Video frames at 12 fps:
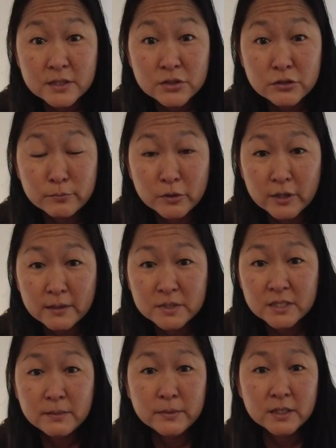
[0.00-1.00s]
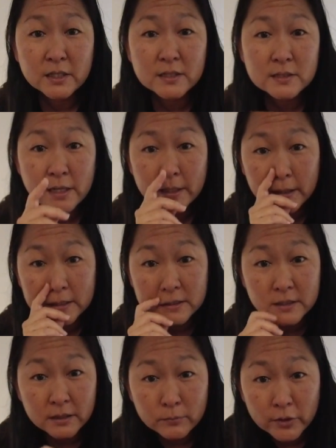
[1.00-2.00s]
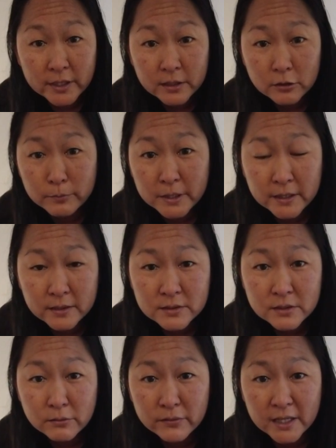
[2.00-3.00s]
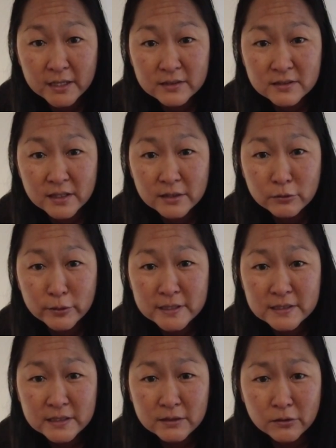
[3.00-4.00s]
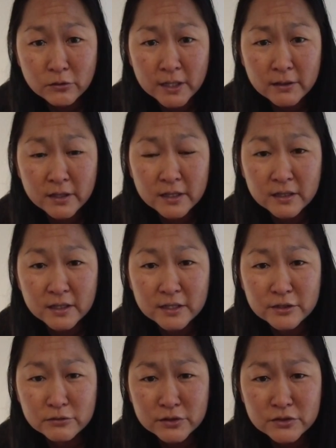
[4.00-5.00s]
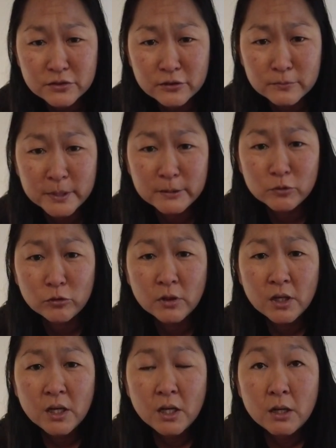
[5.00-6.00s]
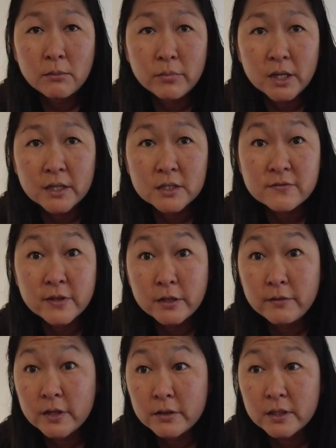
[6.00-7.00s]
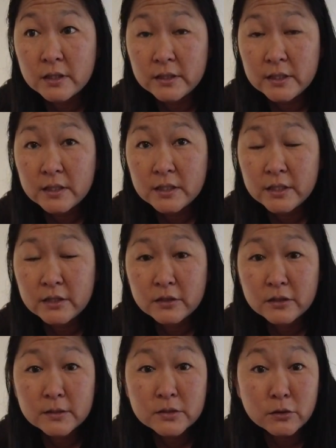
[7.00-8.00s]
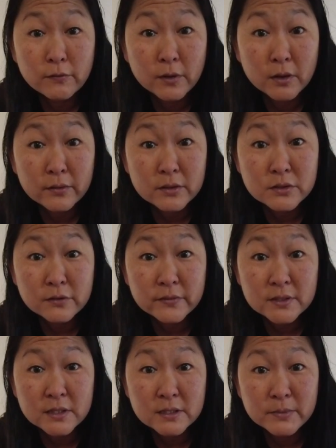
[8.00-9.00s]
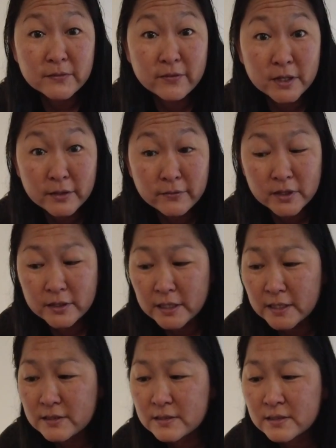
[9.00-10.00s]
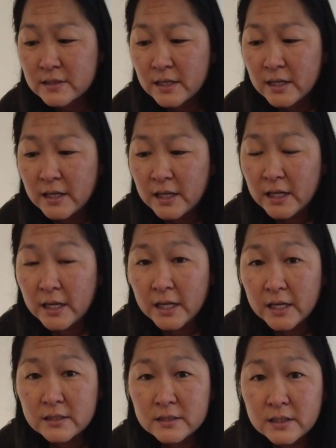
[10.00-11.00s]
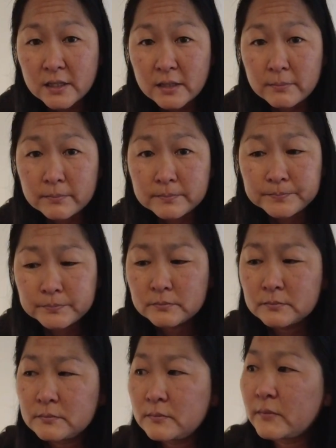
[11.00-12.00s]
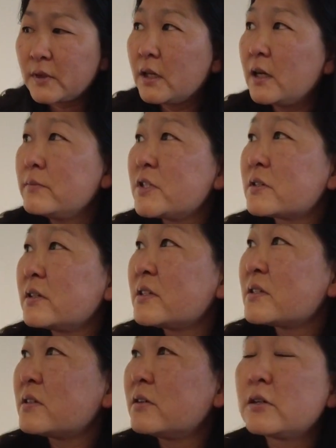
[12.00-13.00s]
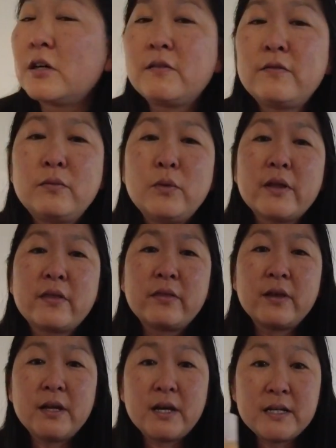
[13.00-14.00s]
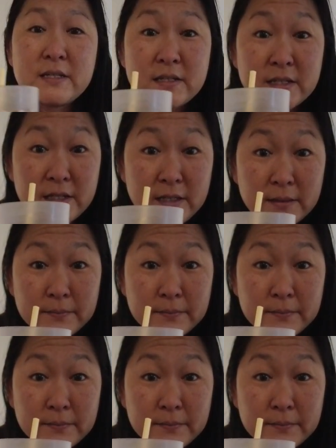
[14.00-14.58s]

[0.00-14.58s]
super empty because I like to come right at opening so that it's not noisy or crowded and I don't disturb people. But it's very, very clean in here. So far, the service has been very, very nice. And I'm just going to start off with an iced tea.